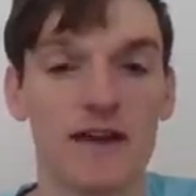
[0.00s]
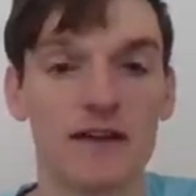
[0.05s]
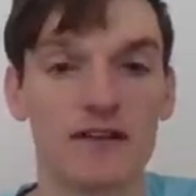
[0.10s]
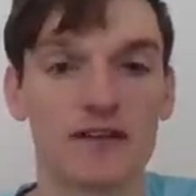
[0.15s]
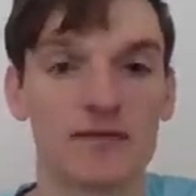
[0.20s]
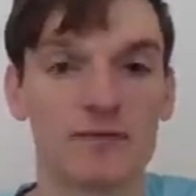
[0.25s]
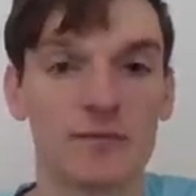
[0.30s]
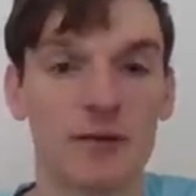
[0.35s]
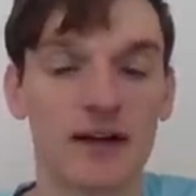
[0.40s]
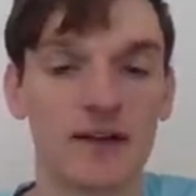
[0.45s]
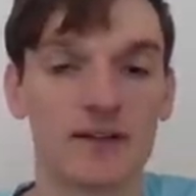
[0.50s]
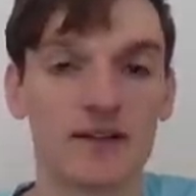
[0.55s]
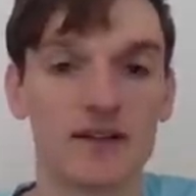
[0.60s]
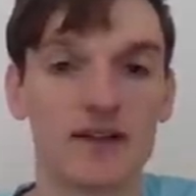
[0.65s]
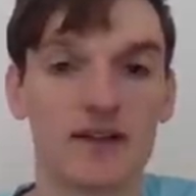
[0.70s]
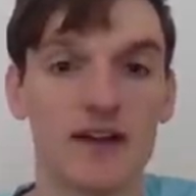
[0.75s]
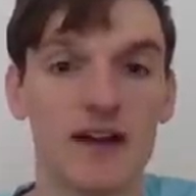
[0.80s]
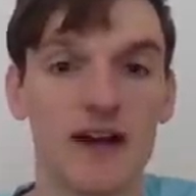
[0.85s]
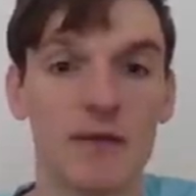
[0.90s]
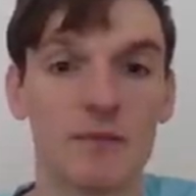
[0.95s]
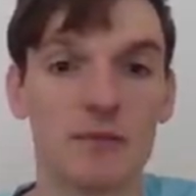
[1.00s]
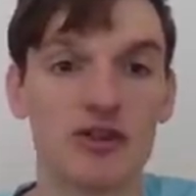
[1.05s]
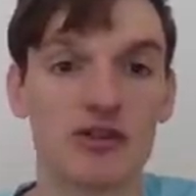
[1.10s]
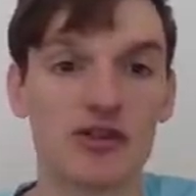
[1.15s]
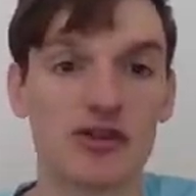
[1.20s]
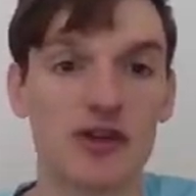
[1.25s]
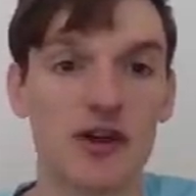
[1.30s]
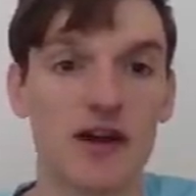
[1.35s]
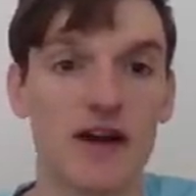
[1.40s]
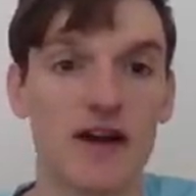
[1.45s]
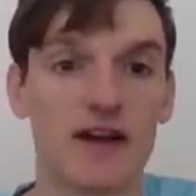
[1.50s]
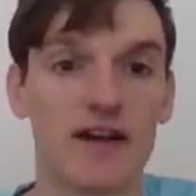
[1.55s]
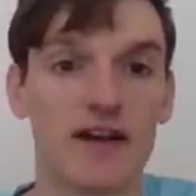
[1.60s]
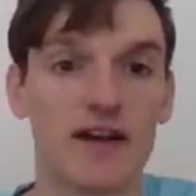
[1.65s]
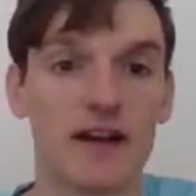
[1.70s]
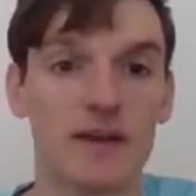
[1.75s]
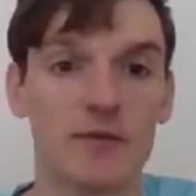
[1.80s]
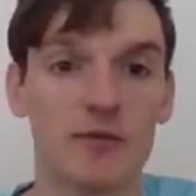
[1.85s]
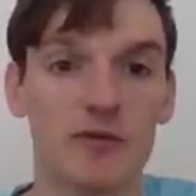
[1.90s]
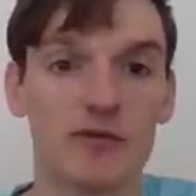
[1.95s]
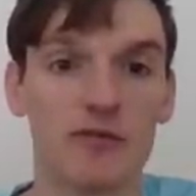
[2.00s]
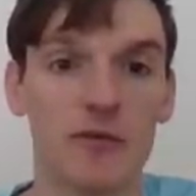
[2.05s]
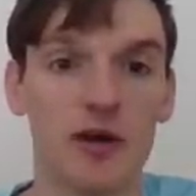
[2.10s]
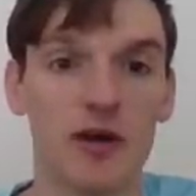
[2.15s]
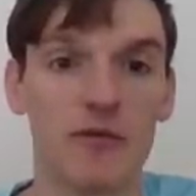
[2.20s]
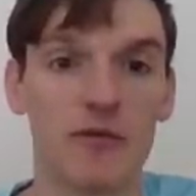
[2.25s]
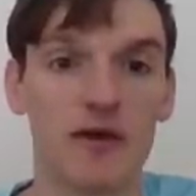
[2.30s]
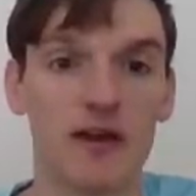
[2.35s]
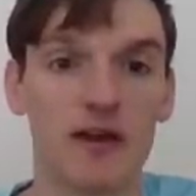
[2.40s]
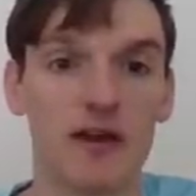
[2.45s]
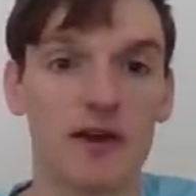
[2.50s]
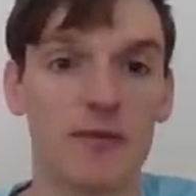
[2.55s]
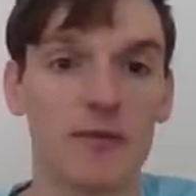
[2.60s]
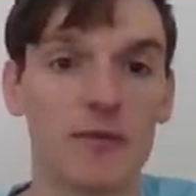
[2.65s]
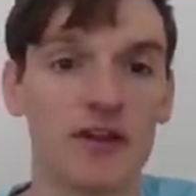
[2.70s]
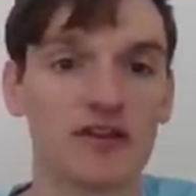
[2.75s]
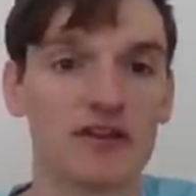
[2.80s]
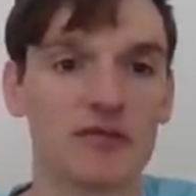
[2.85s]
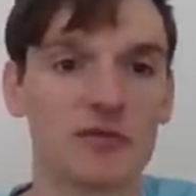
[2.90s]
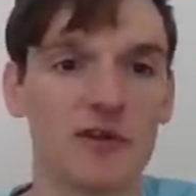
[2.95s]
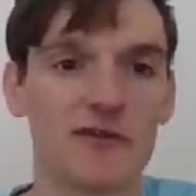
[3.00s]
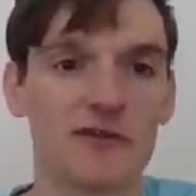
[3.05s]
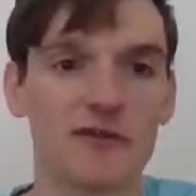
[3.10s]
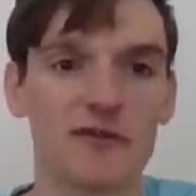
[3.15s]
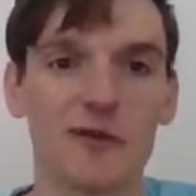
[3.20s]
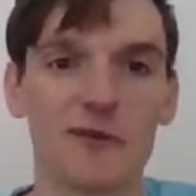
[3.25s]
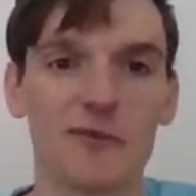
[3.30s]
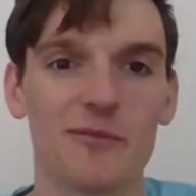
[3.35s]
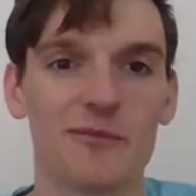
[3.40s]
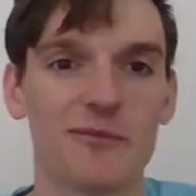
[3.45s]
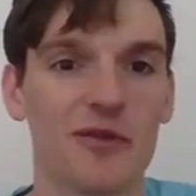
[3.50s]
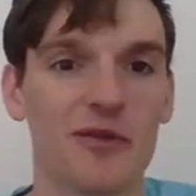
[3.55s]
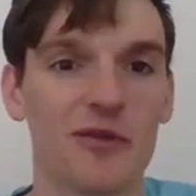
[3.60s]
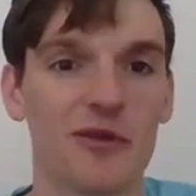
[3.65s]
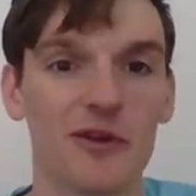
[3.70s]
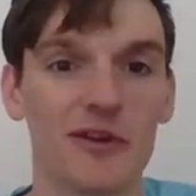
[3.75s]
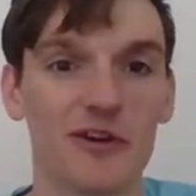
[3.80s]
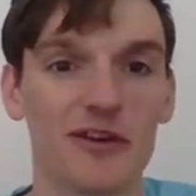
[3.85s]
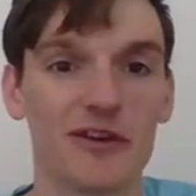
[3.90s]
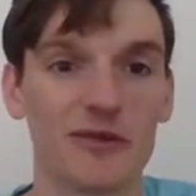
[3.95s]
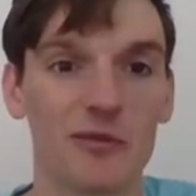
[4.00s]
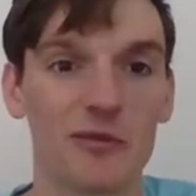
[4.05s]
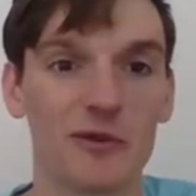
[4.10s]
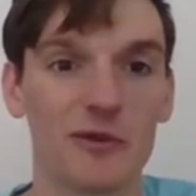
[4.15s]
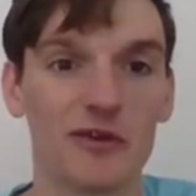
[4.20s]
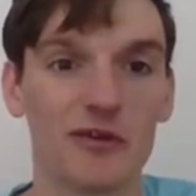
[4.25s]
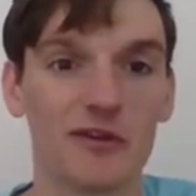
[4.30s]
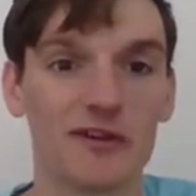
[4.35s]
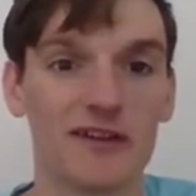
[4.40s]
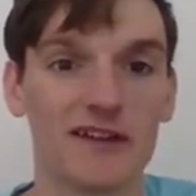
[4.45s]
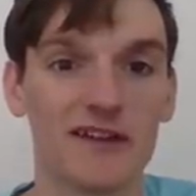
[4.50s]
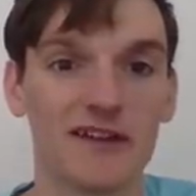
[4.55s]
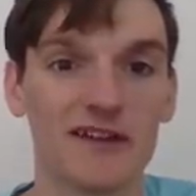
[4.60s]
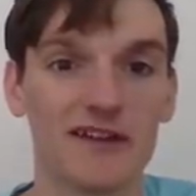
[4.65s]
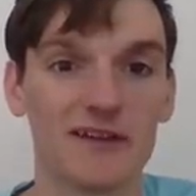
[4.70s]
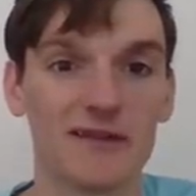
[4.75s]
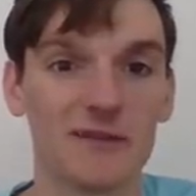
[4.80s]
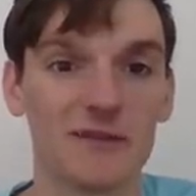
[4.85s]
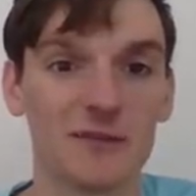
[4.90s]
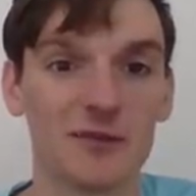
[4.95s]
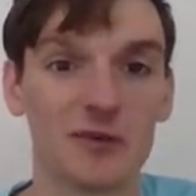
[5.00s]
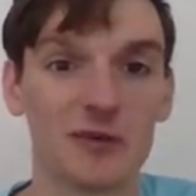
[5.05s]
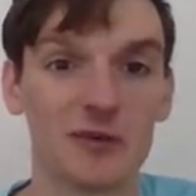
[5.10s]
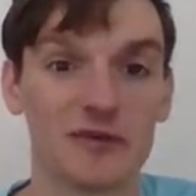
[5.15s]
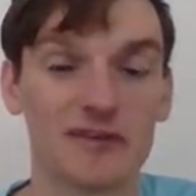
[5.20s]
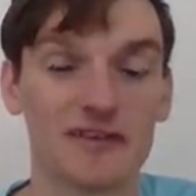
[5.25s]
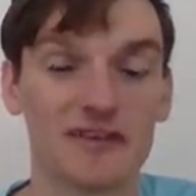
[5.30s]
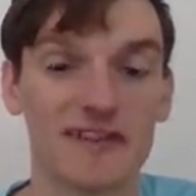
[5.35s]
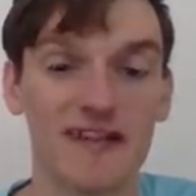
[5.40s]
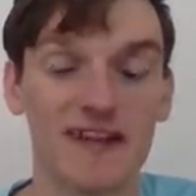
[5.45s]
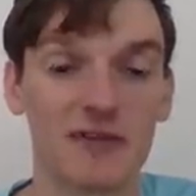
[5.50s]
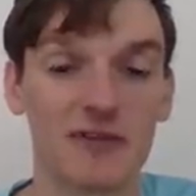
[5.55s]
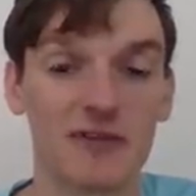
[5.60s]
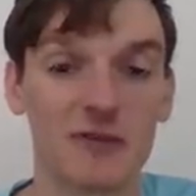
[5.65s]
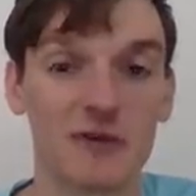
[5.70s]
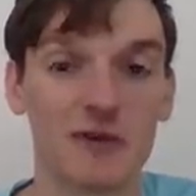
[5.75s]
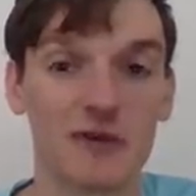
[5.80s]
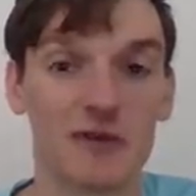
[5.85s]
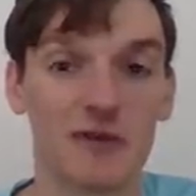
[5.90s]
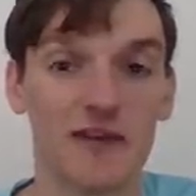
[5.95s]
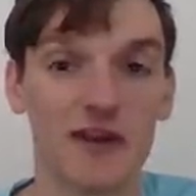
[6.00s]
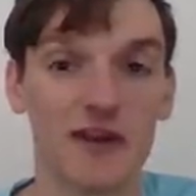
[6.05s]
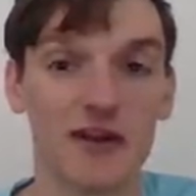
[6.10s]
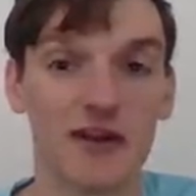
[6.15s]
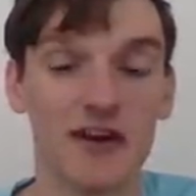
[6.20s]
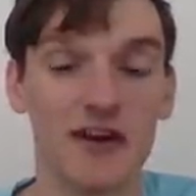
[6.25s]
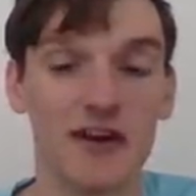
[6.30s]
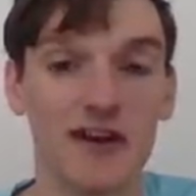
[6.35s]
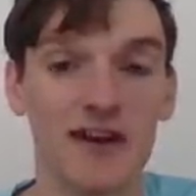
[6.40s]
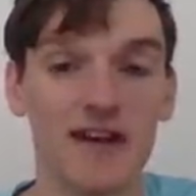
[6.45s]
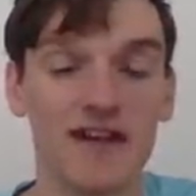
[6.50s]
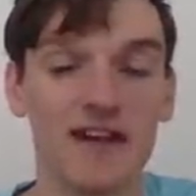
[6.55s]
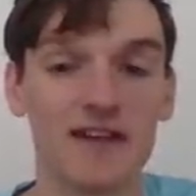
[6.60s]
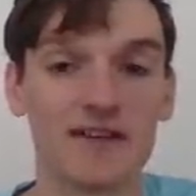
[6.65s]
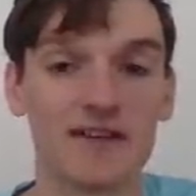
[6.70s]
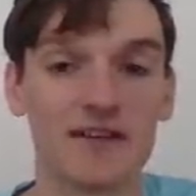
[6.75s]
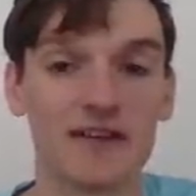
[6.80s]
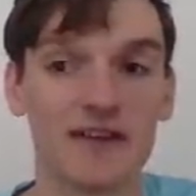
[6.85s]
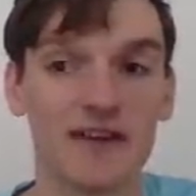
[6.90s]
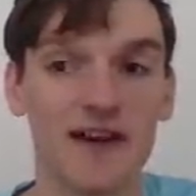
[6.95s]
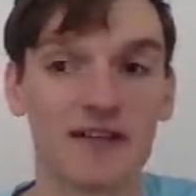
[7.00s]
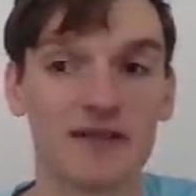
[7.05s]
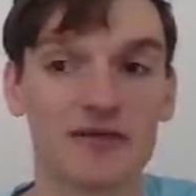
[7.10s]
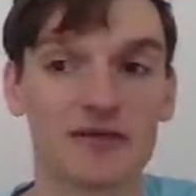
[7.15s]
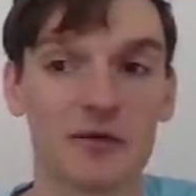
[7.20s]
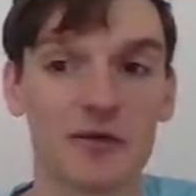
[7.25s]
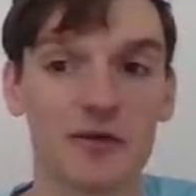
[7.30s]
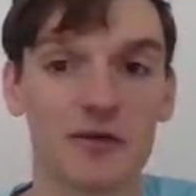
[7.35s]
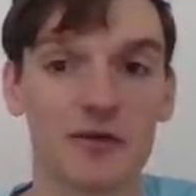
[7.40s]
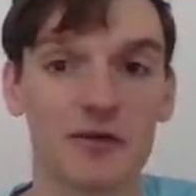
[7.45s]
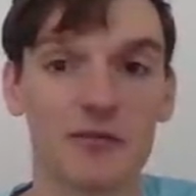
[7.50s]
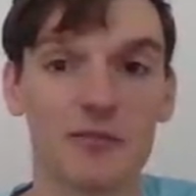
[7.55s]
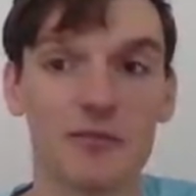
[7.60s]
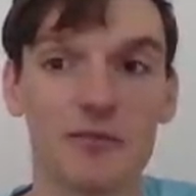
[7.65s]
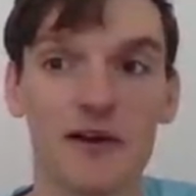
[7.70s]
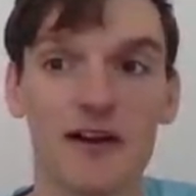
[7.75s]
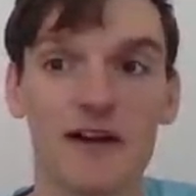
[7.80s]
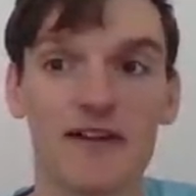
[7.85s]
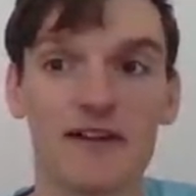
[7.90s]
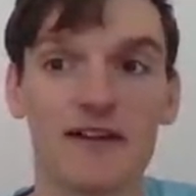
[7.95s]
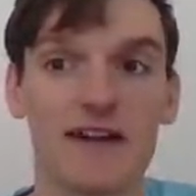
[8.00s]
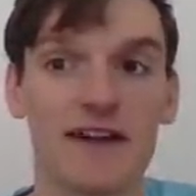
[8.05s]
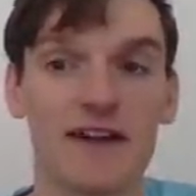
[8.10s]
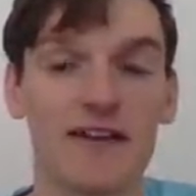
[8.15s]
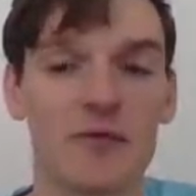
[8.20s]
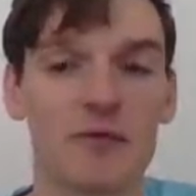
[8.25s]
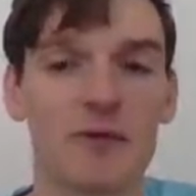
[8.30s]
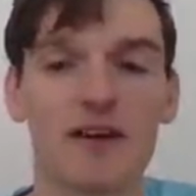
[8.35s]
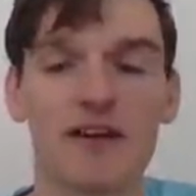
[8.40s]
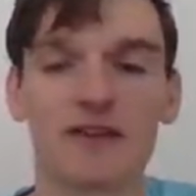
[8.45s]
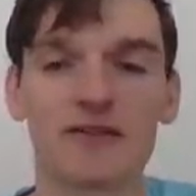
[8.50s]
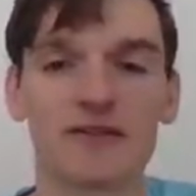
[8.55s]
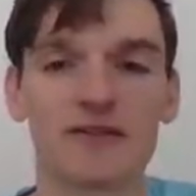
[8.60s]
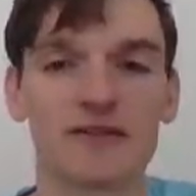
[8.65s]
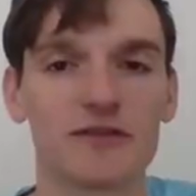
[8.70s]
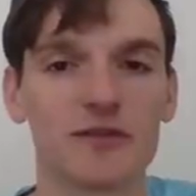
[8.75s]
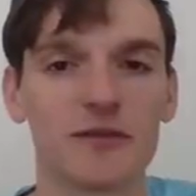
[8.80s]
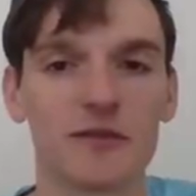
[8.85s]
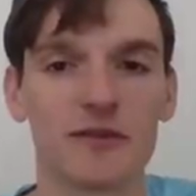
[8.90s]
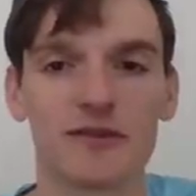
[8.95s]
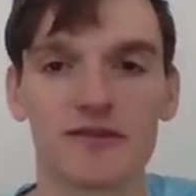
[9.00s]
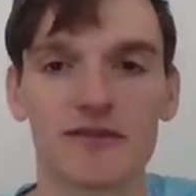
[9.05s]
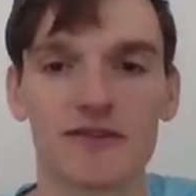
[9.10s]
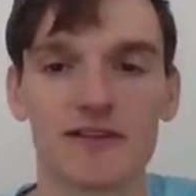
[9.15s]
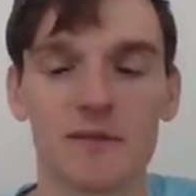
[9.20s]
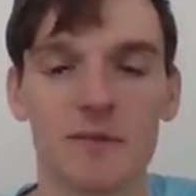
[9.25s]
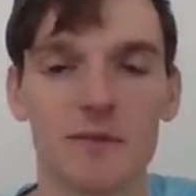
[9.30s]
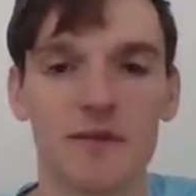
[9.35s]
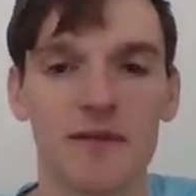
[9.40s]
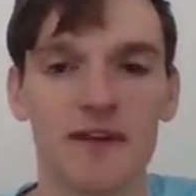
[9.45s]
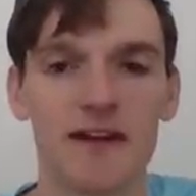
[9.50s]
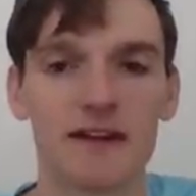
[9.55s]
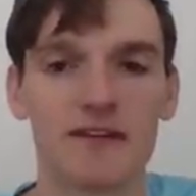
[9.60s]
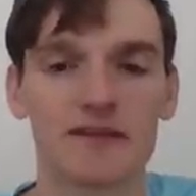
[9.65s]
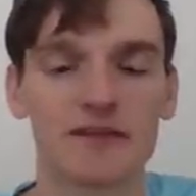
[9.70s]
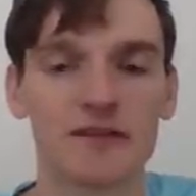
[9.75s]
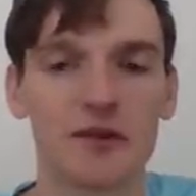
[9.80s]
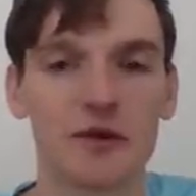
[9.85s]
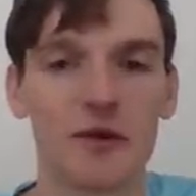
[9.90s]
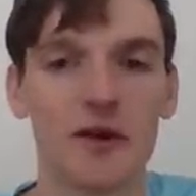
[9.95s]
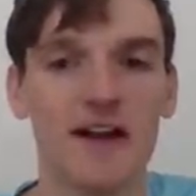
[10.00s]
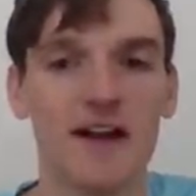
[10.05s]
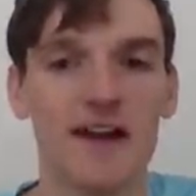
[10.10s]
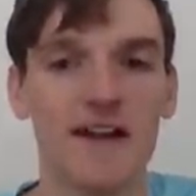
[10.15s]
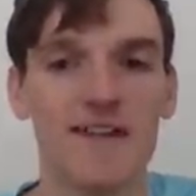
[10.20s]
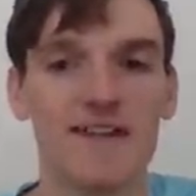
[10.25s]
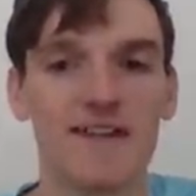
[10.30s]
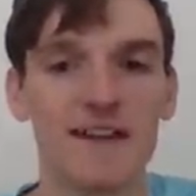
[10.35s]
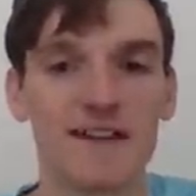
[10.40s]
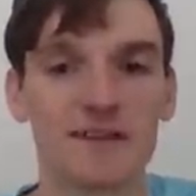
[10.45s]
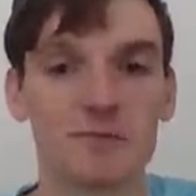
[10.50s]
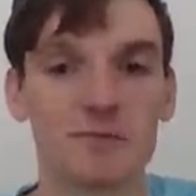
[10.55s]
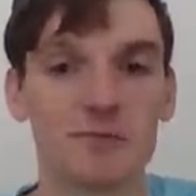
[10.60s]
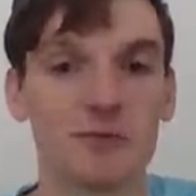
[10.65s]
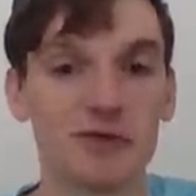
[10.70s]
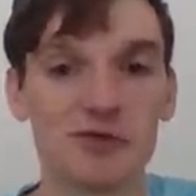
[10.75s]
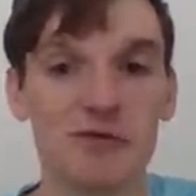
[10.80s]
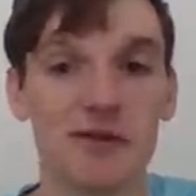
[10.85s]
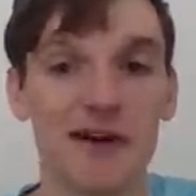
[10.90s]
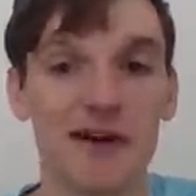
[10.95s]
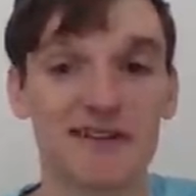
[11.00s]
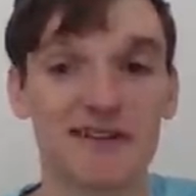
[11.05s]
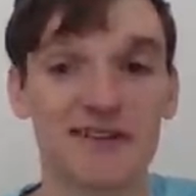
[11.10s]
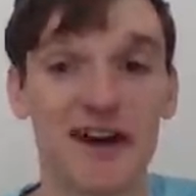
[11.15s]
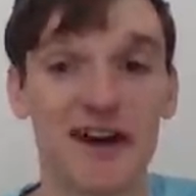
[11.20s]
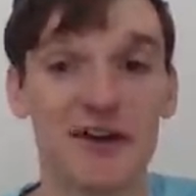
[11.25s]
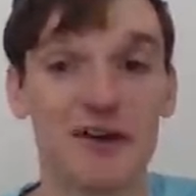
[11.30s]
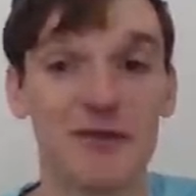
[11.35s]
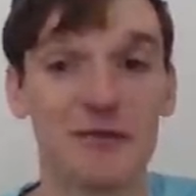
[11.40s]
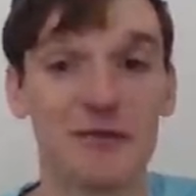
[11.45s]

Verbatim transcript: than expected. I'm going to try and move my way up. I just went from 30th wheel to close to 10th wheel there into the last corner, but everybody else is doing the same thing. So that butcher box